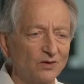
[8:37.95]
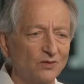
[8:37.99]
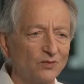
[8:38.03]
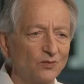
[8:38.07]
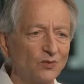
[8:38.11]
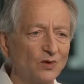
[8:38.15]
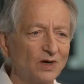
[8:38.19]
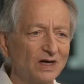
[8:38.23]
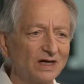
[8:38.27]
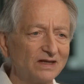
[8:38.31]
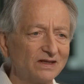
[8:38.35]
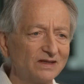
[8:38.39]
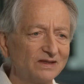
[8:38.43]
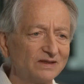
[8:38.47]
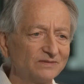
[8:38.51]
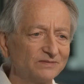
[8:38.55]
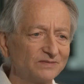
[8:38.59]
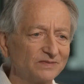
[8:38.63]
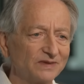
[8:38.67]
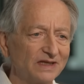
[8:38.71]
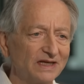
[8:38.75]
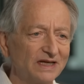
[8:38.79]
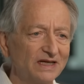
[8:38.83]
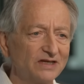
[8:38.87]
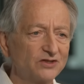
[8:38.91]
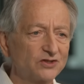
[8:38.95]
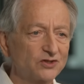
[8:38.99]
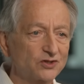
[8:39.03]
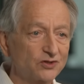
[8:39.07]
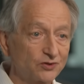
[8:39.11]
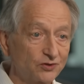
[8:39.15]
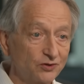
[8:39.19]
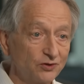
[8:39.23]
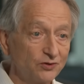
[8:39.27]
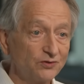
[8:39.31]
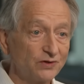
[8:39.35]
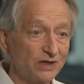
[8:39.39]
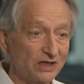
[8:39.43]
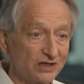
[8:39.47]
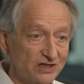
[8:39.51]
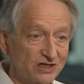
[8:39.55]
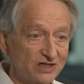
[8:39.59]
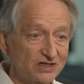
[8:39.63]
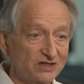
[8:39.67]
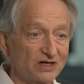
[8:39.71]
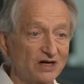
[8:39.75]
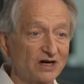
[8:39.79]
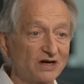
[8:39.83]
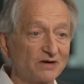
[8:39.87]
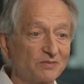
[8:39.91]
Well, it's true they're
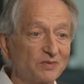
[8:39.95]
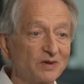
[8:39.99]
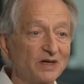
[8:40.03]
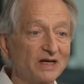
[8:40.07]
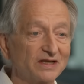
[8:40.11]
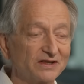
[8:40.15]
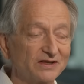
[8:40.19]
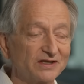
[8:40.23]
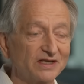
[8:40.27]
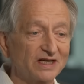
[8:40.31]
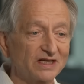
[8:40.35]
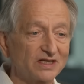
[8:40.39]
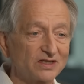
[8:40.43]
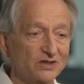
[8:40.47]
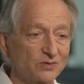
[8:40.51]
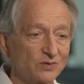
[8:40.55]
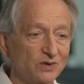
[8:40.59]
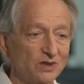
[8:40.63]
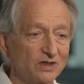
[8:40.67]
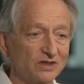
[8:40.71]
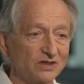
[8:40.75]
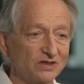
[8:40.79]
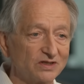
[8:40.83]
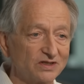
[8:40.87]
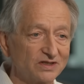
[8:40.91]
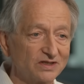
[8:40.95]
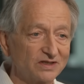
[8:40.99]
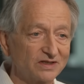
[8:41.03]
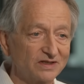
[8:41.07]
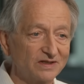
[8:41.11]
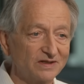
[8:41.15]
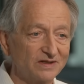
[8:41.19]
just trying to predict the next word.